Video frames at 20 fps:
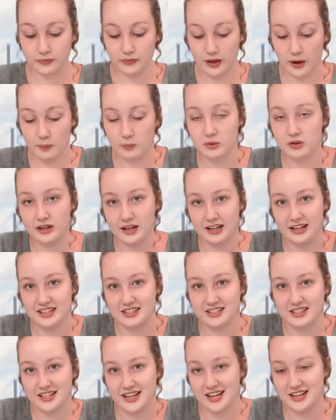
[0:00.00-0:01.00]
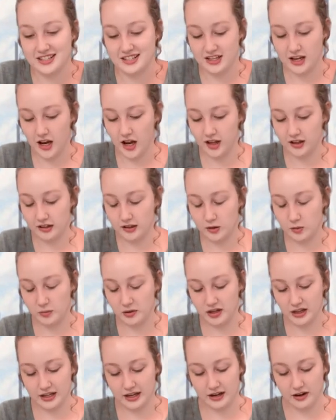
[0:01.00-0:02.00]
and we'll get into that a little
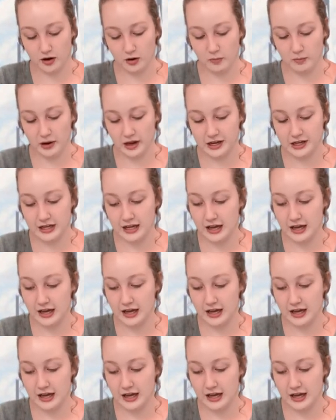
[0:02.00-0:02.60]
bit later. But